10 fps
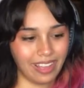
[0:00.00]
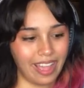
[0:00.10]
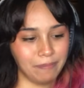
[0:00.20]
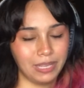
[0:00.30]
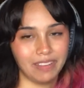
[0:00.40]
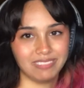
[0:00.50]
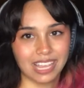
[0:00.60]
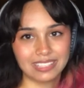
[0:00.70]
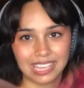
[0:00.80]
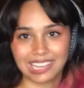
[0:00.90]
I mean, I've
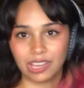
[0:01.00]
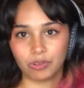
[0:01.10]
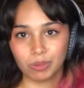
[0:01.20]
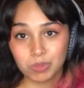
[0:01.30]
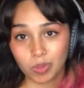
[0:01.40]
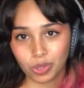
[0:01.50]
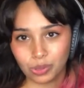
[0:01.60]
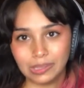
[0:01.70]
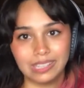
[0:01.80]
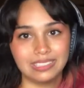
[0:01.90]
danced, like, in groups with
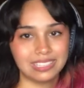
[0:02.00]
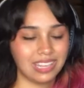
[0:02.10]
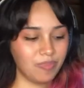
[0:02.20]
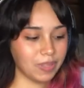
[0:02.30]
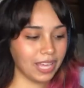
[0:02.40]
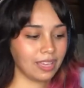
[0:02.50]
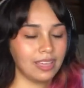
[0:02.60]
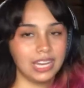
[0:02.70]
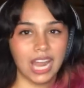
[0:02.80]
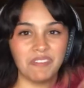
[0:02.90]
hula and stuff, but, like,
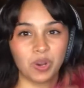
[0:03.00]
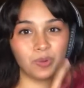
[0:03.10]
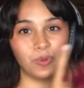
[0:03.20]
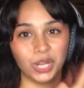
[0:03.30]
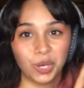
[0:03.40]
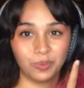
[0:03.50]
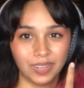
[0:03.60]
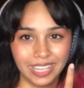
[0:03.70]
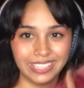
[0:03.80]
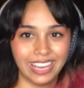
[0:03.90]
never one-on-one.